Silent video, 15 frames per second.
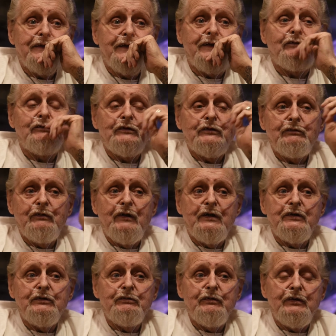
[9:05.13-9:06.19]
And it was the
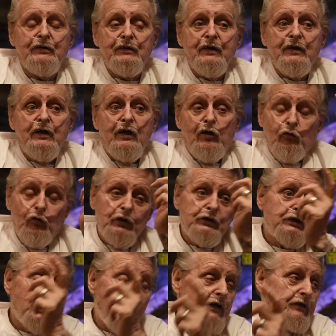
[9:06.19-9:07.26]
ones with,
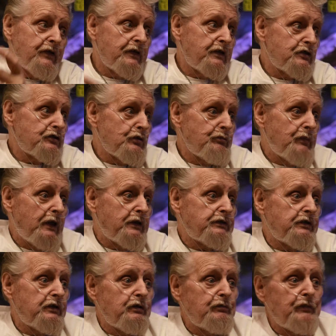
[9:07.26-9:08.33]
which I think is the
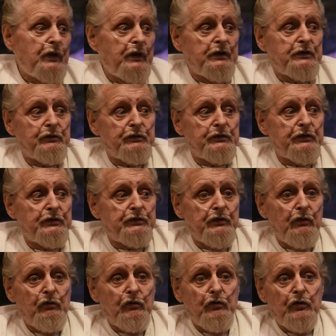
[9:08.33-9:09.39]
best of the bunch, which there's
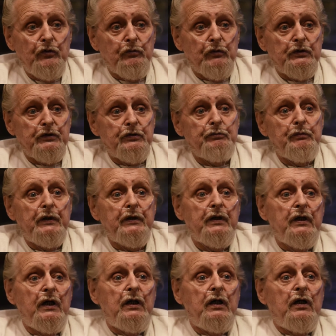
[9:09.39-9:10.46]
no good ones, but
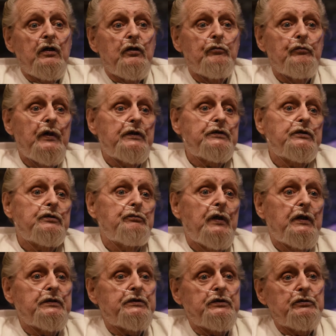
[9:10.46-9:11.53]
the best of the
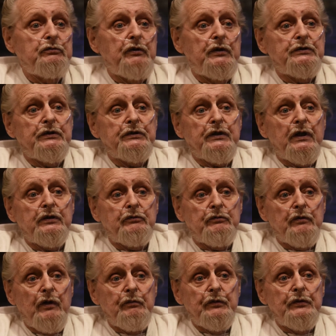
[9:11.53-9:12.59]
bunch is the ones that's got the
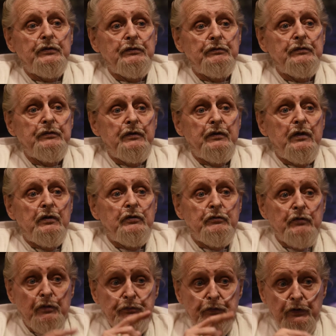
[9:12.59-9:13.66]
rubber.
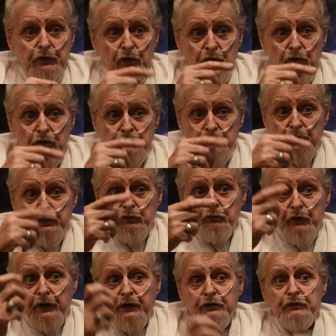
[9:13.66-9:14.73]
Got the little, looks like the
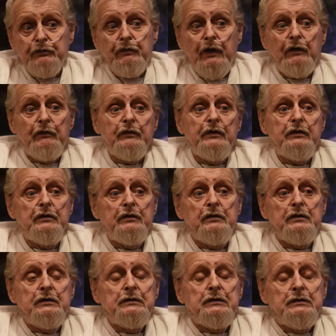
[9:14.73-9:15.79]
rings around it.
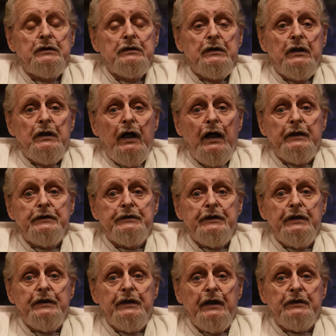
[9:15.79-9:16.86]
I'd
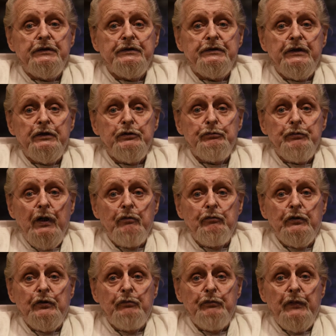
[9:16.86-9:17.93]
say that's
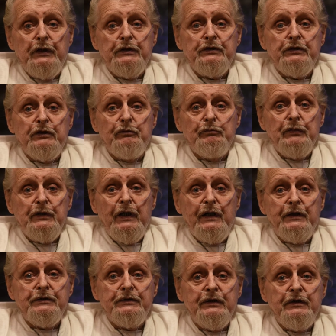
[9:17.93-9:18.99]
probably the best of the
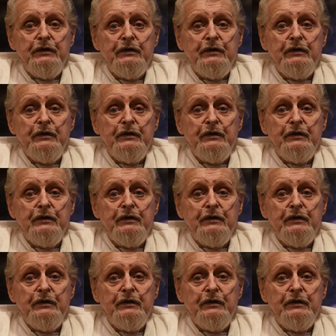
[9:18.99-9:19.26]
plastic.